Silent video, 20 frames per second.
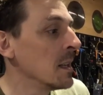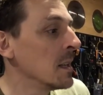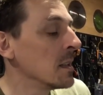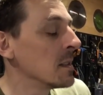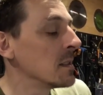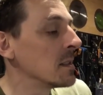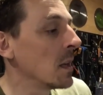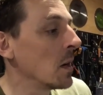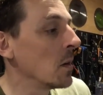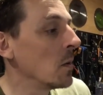
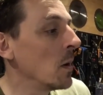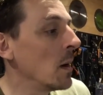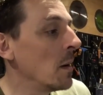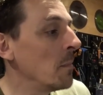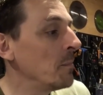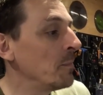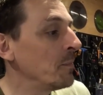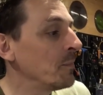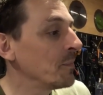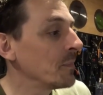So
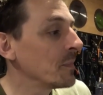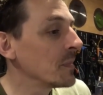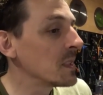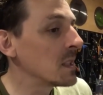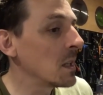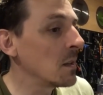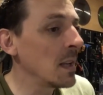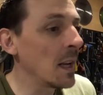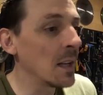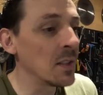
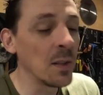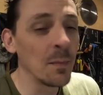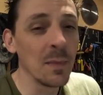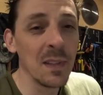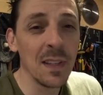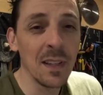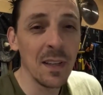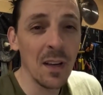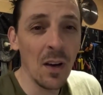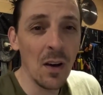I jumped
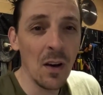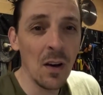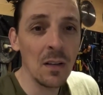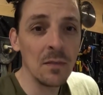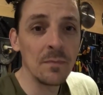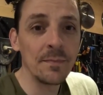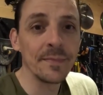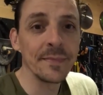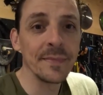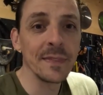in the
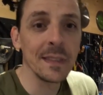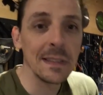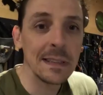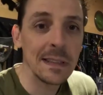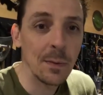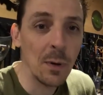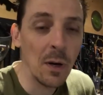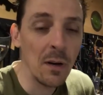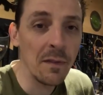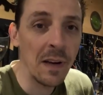car,
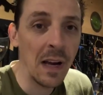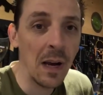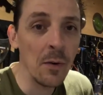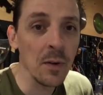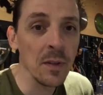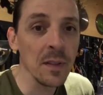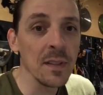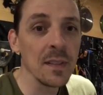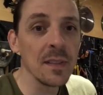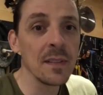12
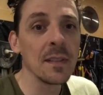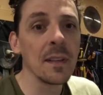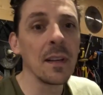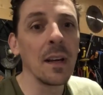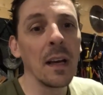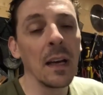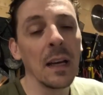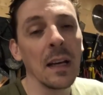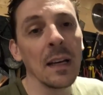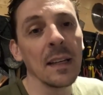hours
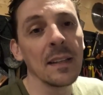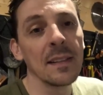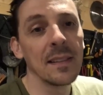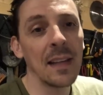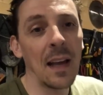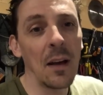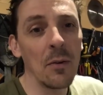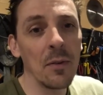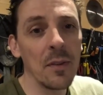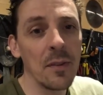
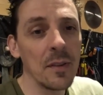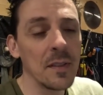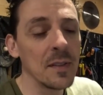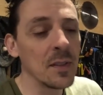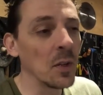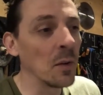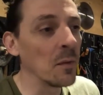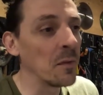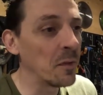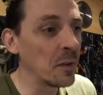south,
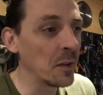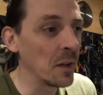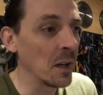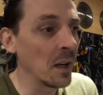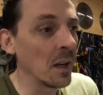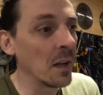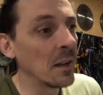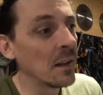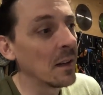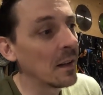stopped
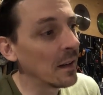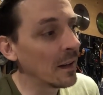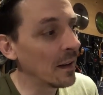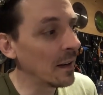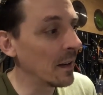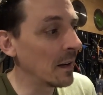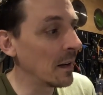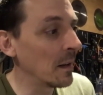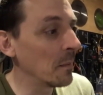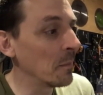for
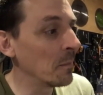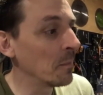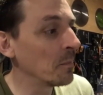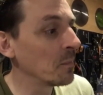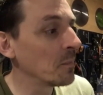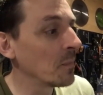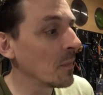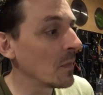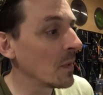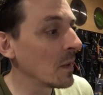
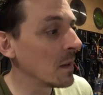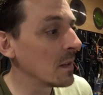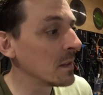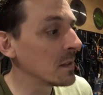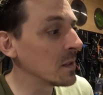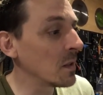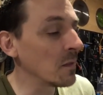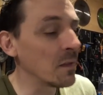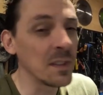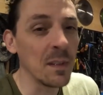
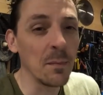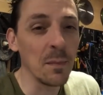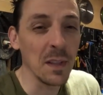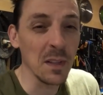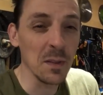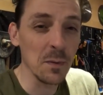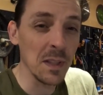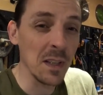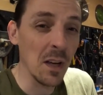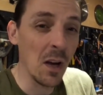something
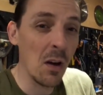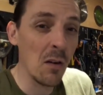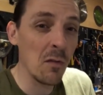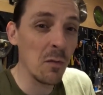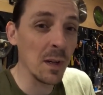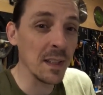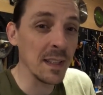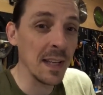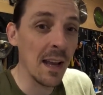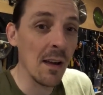to eat
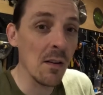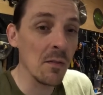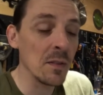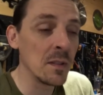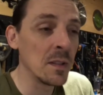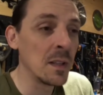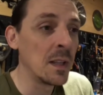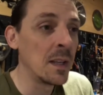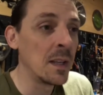halfway down,